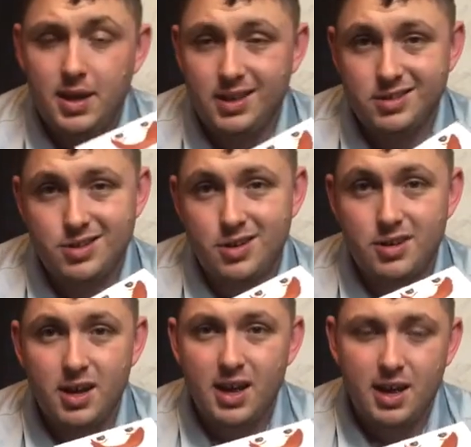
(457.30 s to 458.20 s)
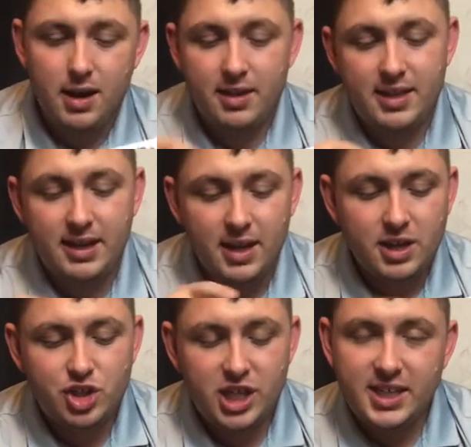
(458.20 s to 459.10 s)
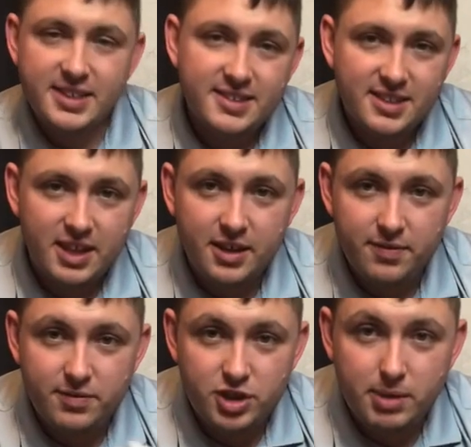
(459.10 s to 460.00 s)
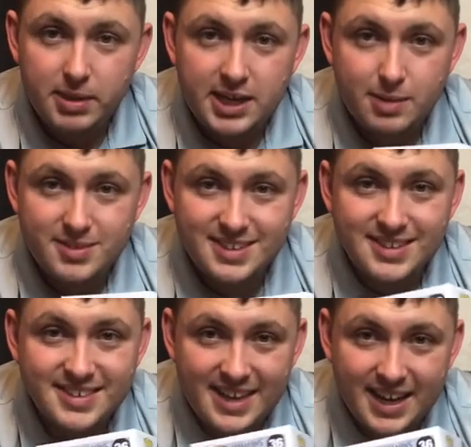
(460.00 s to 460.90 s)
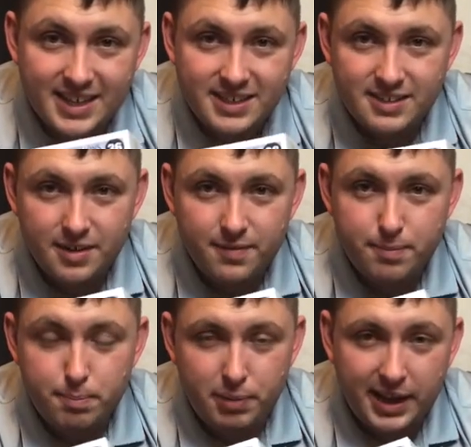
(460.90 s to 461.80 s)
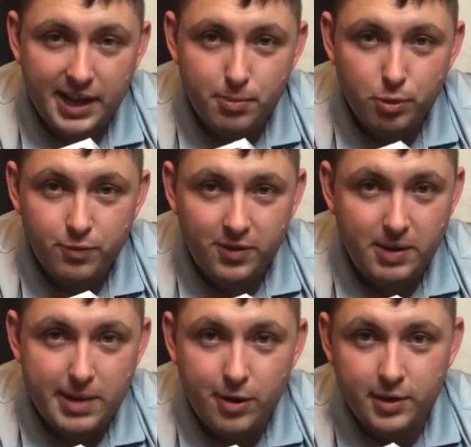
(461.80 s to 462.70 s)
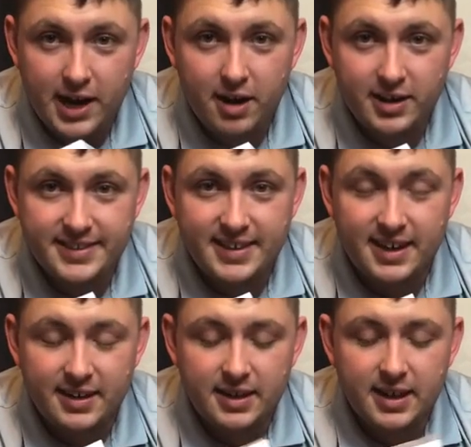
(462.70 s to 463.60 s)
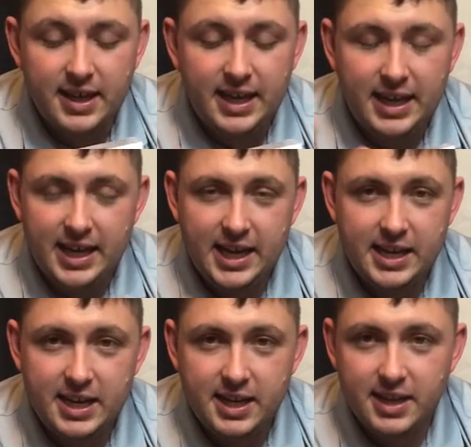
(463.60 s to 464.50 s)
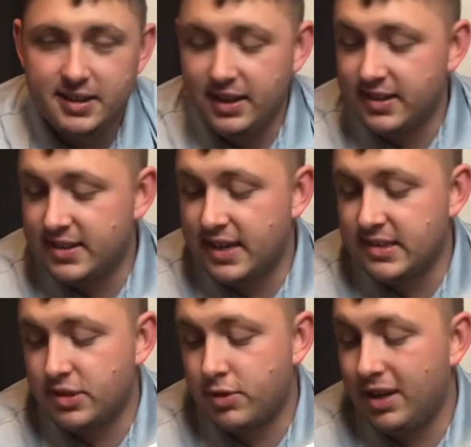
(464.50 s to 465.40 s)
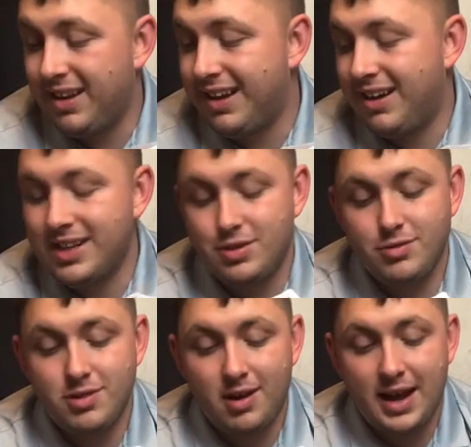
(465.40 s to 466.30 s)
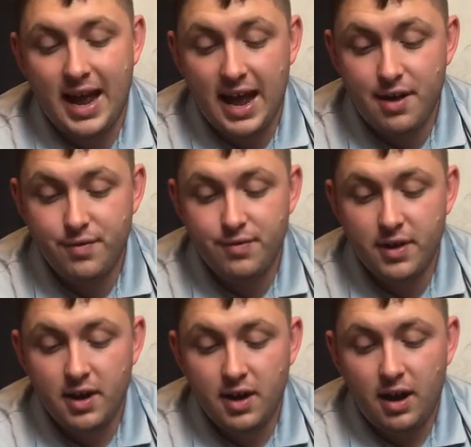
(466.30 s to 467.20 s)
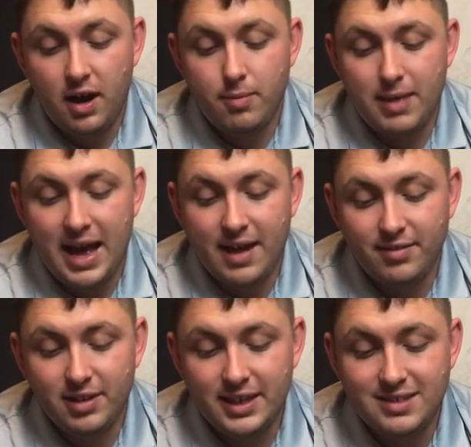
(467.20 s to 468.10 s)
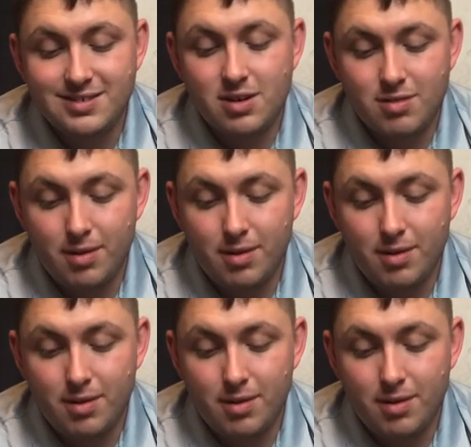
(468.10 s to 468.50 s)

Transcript: In turn, I think she becomes the second playable female character in the Assassin's Creed line. I do not have Aveline de